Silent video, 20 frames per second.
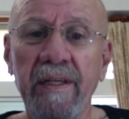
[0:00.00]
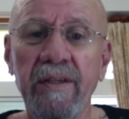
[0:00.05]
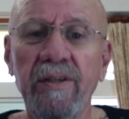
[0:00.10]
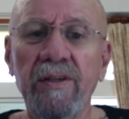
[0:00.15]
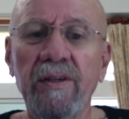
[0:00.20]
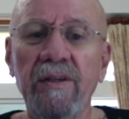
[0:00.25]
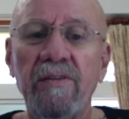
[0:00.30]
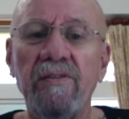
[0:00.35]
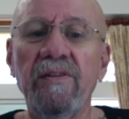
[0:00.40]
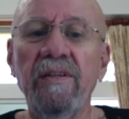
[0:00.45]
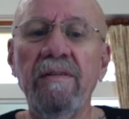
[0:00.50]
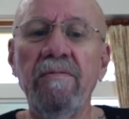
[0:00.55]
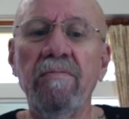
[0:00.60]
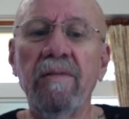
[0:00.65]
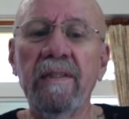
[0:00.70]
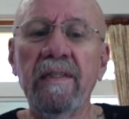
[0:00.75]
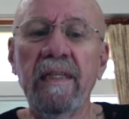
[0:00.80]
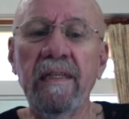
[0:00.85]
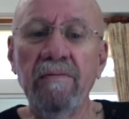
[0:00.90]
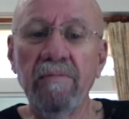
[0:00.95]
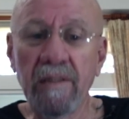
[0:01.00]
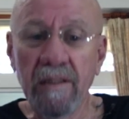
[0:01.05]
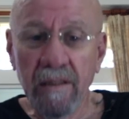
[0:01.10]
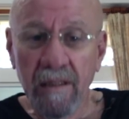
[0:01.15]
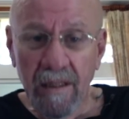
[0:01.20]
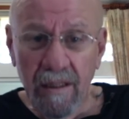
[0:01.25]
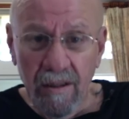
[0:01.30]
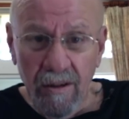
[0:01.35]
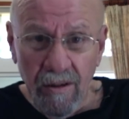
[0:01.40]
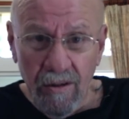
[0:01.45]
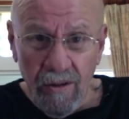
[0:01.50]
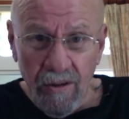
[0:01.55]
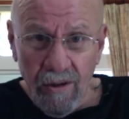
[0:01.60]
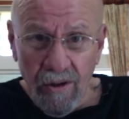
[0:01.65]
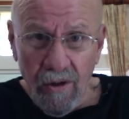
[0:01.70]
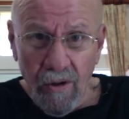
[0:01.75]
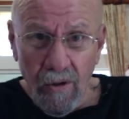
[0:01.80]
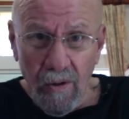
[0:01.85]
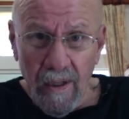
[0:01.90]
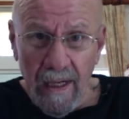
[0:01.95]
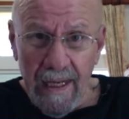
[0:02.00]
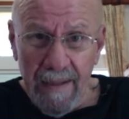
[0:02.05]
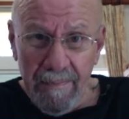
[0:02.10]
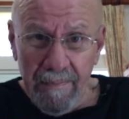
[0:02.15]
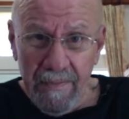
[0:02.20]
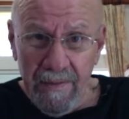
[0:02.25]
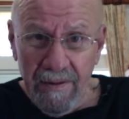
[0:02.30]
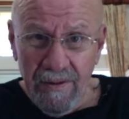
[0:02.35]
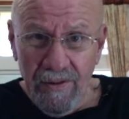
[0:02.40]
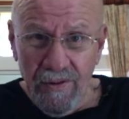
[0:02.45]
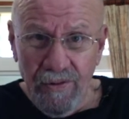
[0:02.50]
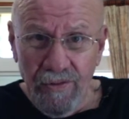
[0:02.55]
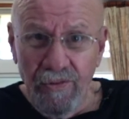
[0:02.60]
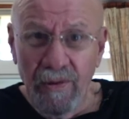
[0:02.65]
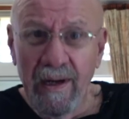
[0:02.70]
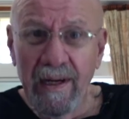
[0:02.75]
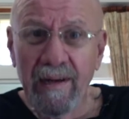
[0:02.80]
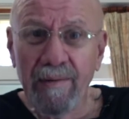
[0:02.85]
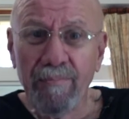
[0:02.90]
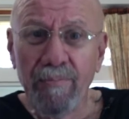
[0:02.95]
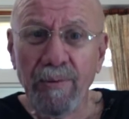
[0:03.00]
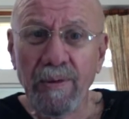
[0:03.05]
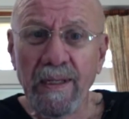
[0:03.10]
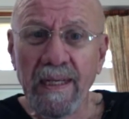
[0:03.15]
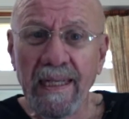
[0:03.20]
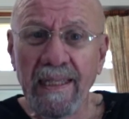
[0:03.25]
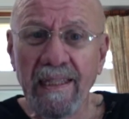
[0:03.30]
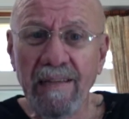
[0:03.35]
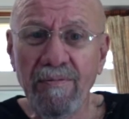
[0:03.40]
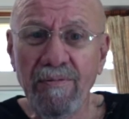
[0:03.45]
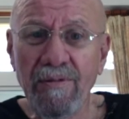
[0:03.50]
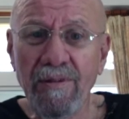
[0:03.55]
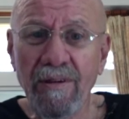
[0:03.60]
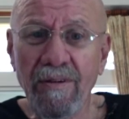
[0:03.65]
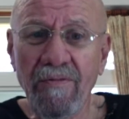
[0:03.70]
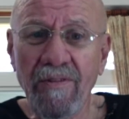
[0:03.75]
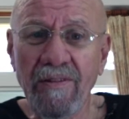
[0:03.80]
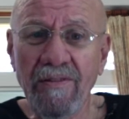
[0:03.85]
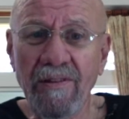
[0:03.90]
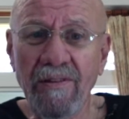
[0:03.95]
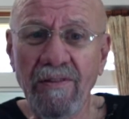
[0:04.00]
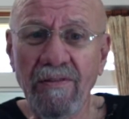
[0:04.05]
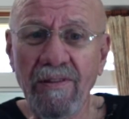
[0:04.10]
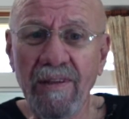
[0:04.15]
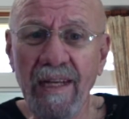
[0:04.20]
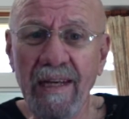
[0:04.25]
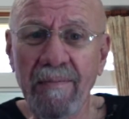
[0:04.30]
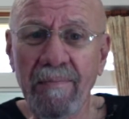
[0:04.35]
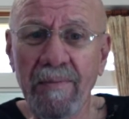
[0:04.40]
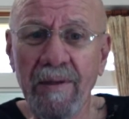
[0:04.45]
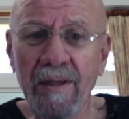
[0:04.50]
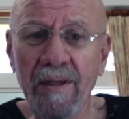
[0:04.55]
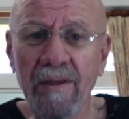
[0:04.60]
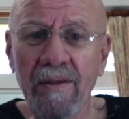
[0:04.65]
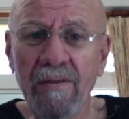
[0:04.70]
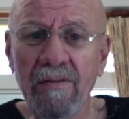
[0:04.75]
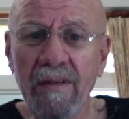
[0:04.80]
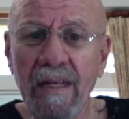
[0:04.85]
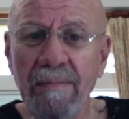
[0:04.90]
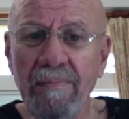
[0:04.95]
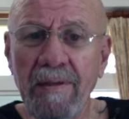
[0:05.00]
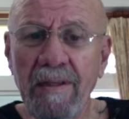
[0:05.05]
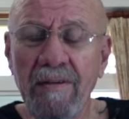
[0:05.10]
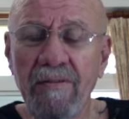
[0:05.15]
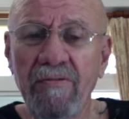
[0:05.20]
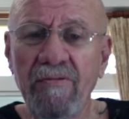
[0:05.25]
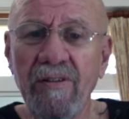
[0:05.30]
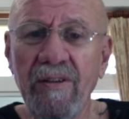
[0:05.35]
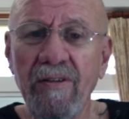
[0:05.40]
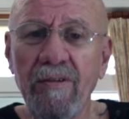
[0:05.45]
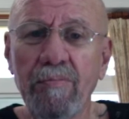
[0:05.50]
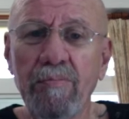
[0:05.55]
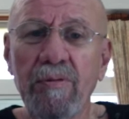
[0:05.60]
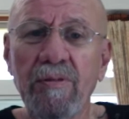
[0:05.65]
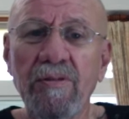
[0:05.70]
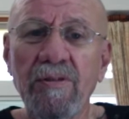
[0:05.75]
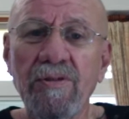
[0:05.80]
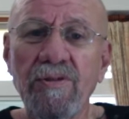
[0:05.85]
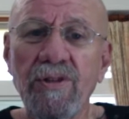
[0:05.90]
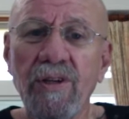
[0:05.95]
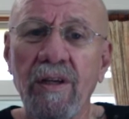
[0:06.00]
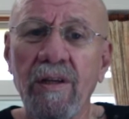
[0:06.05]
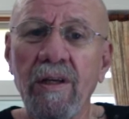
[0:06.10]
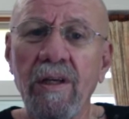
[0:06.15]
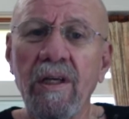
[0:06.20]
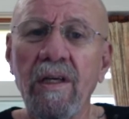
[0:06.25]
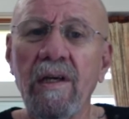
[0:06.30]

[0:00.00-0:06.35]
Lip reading: You can see when he would curl up to try to protect himself as he slept in a fetal position.